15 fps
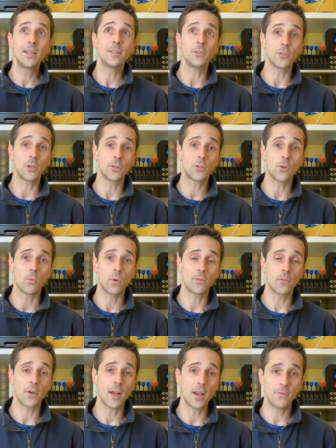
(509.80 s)
There's also one
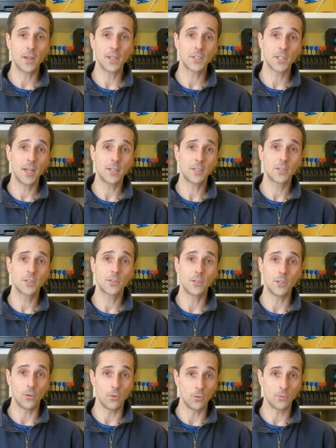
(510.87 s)
for FSX,
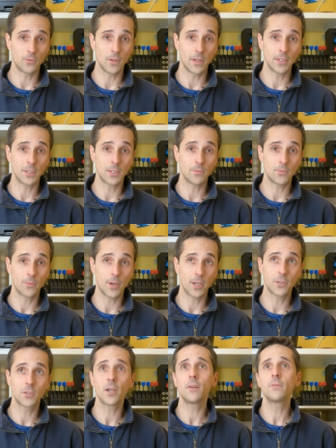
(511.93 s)
the old Flight Sim from
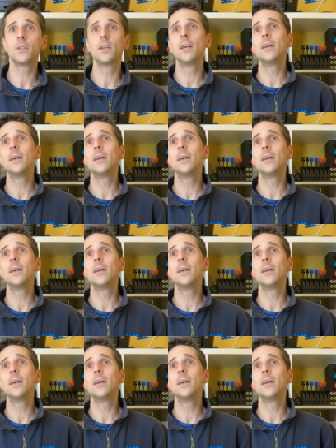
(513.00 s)
Microsoft.